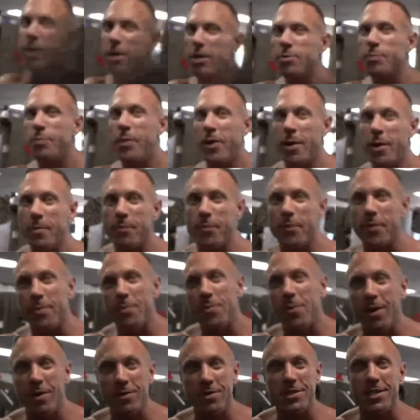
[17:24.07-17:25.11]
I got pumped
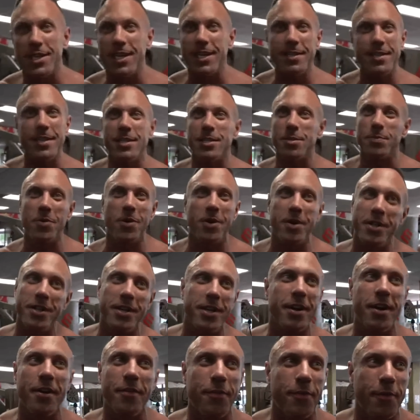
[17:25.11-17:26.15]
from one set. It's more
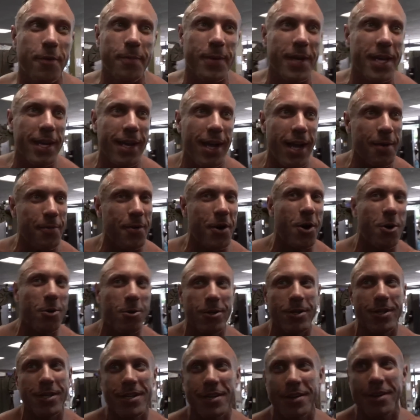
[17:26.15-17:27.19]
than enough for me. I'm
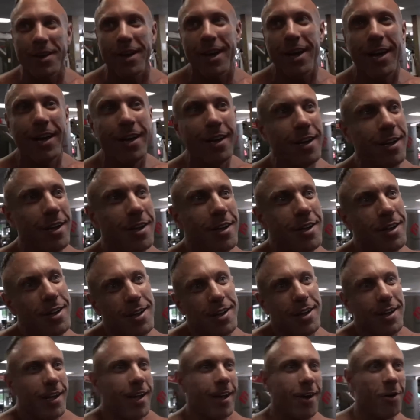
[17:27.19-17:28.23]
old and uh,
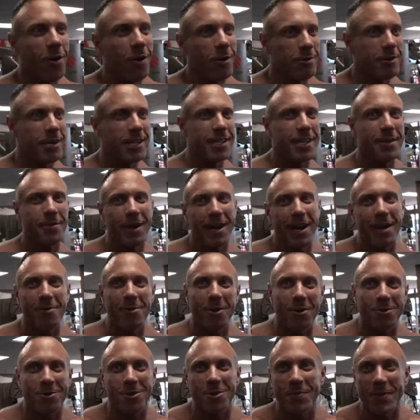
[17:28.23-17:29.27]
already where I
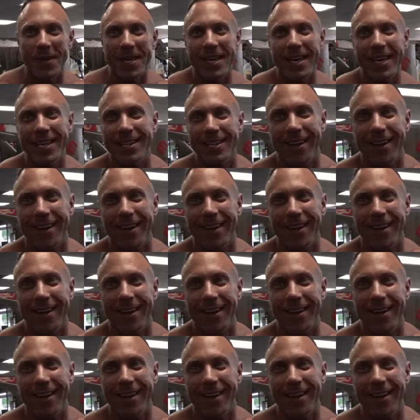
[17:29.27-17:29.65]
want to be.